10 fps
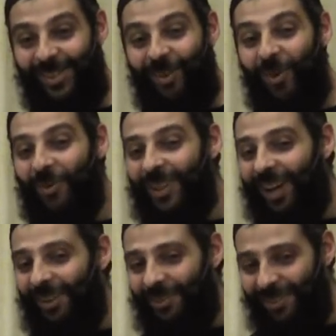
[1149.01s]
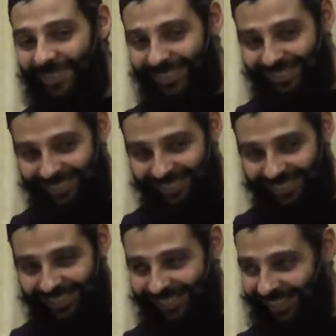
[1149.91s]
slow down.
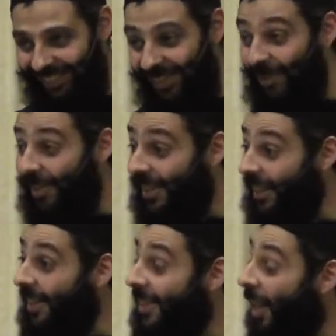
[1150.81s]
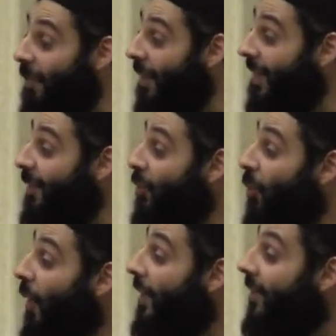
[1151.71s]
so they said it's the ability
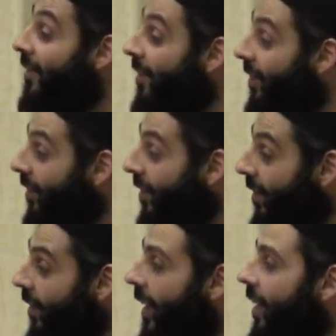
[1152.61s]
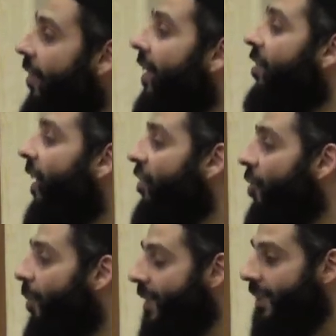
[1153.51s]
to wait, delaying
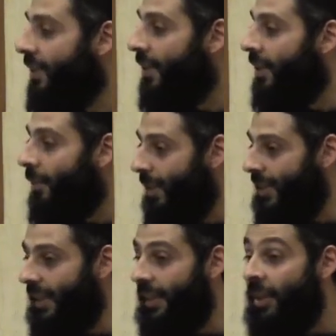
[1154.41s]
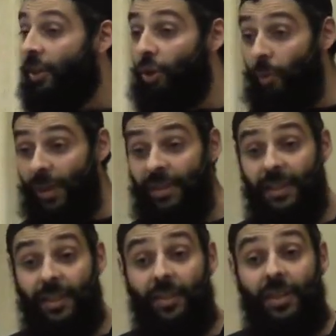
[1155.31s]
gratification basically, knowing
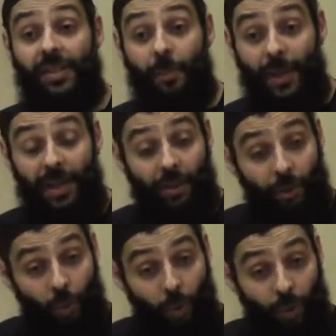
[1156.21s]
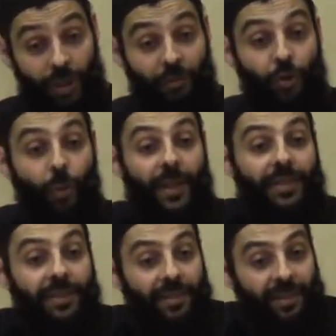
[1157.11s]
that there is a big reward if you wait.